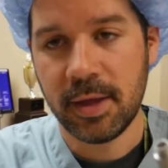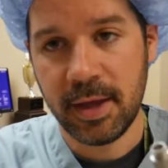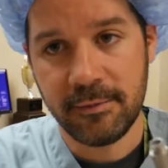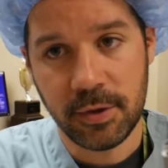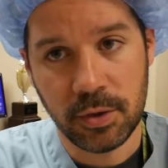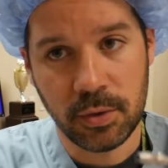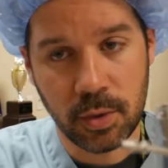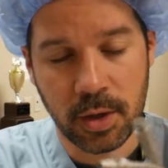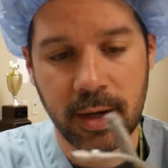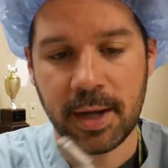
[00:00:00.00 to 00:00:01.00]
if
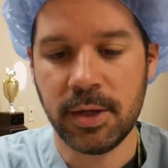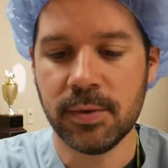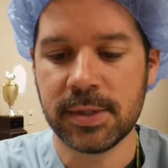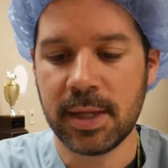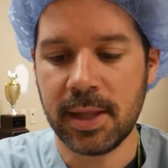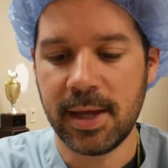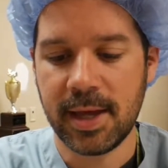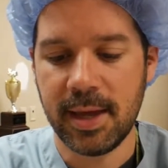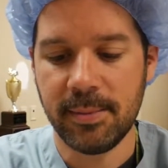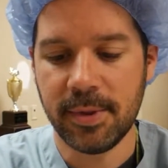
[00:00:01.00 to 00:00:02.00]
you are not using a light
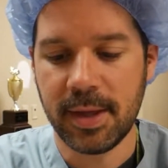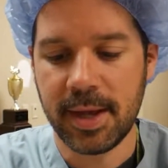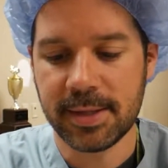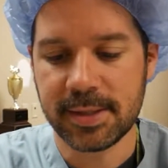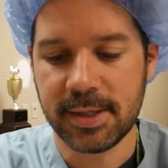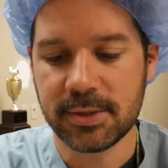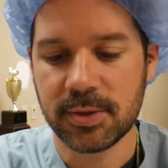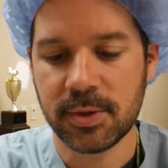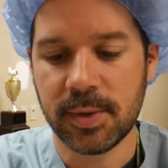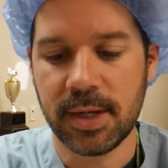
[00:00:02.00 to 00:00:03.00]
cable that has a
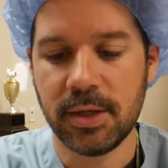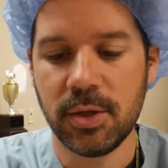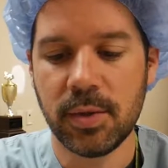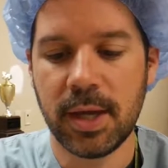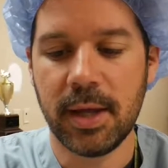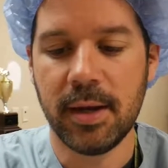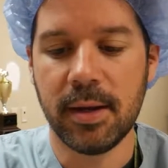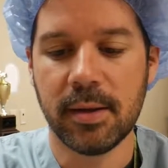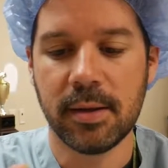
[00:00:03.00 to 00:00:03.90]
screw end, you can